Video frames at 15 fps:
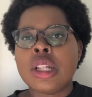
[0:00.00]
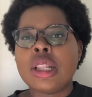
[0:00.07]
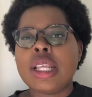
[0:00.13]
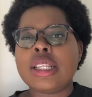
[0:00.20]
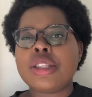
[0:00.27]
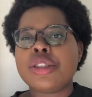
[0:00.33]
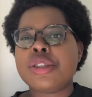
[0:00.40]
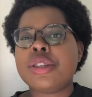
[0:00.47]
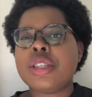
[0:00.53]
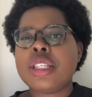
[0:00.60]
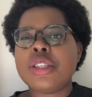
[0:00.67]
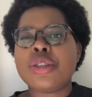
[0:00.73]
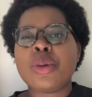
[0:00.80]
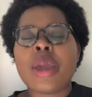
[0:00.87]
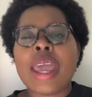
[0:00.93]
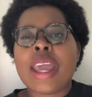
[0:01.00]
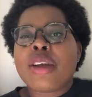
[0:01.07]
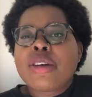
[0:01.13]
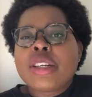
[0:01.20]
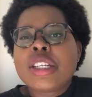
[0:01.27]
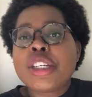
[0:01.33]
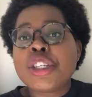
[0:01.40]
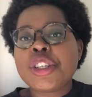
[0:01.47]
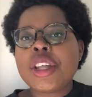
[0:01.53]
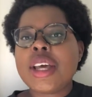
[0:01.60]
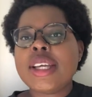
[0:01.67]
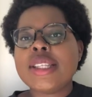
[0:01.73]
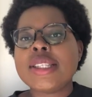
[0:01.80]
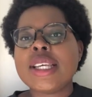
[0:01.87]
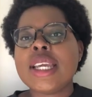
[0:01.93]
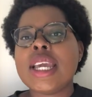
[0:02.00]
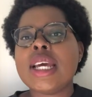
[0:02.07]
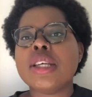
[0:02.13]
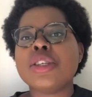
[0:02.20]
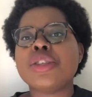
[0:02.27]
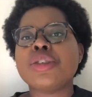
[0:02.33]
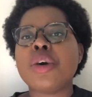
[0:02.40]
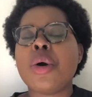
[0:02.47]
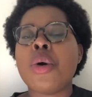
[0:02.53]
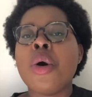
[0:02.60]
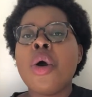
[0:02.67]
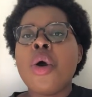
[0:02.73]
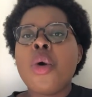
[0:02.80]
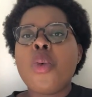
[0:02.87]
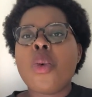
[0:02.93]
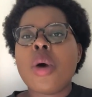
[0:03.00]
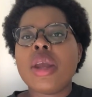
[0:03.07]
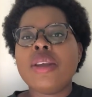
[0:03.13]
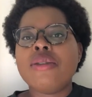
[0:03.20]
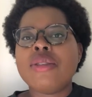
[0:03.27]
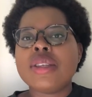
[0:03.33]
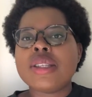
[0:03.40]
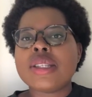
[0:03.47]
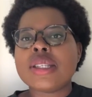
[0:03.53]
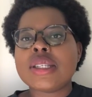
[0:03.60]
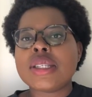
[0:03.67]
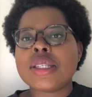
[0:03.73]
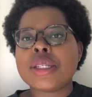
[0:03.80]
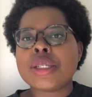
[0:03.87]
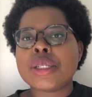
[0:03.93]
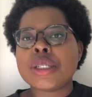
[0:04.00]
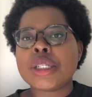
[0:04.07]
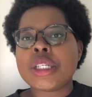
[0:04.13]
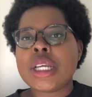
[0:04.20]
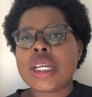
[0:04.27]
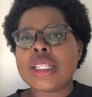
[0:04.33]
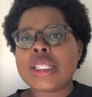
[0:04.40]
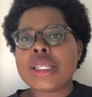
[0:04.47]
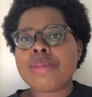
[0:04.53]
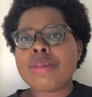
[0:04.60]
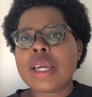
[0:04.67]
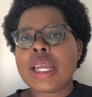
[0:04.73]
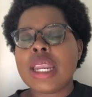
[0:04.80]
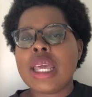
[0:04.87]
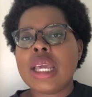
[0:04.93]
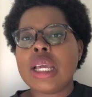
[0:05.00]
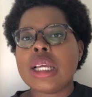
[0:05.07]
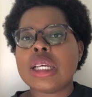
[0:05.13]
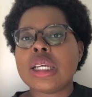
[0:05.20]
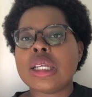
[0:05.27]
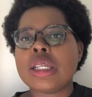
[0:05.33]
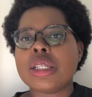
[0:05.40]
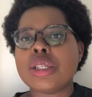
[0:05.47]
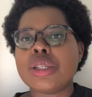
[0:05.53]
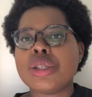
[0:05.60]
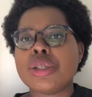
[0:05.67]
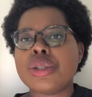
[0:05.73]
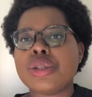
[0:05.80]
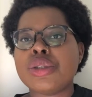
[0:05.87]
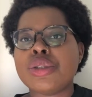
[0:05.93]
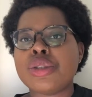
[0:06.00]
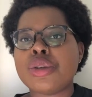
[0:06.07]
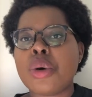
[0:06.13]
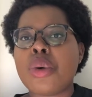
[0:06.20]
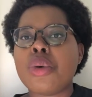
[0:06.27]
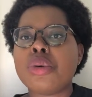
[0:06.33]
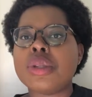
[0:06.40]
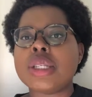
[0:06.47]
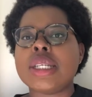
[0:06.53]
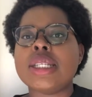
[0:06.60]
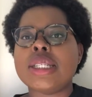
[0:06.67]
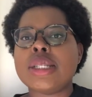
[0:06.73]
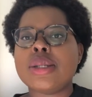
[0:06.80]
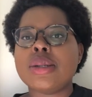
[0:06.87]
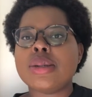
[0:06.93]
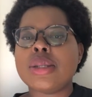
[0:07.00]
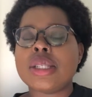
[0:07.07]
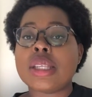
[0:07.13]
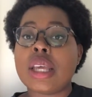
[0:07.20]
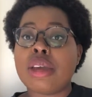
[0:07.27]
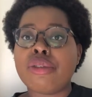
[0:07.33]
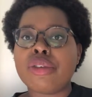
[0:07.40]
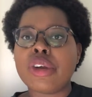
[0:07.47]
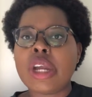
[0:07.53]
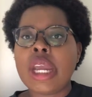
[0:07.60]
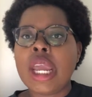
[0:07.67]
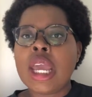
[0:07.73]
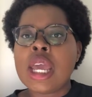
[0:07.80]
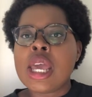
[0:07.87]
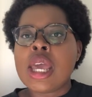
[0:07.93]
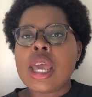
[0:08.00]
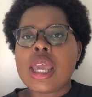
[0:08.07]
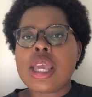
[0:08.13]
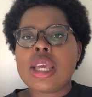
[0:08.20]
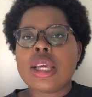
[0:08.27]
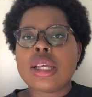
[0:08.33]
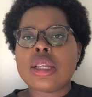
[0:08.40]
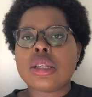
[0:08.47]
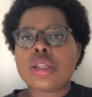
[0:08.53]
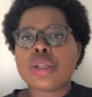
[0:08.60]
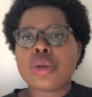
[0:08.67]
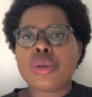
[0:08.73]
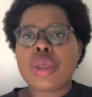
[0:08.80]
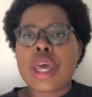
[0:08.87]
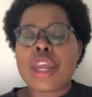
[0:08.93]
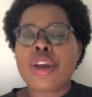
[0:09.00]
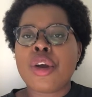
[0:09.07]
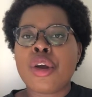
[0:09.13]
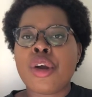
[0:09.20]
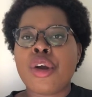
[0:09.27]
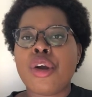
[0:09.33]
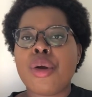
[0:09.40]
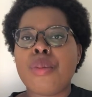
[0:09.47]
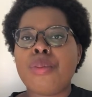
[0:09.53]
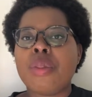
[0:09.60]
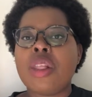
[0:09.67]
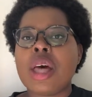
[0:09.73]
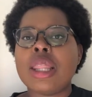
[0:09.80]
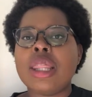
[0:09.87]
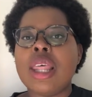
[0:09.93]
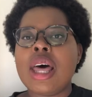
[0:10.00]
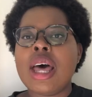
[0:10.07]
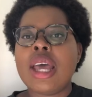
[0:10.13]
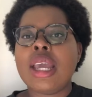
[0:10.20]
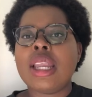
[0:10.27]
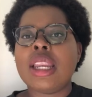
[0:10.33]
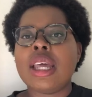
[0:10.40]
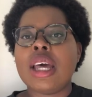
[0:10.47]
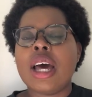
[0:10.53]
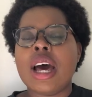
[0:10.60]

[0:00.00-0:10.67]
like these two heritage lines, I guess. So one of the sisters, she ends up getting sold into slavery, and so then her bloodline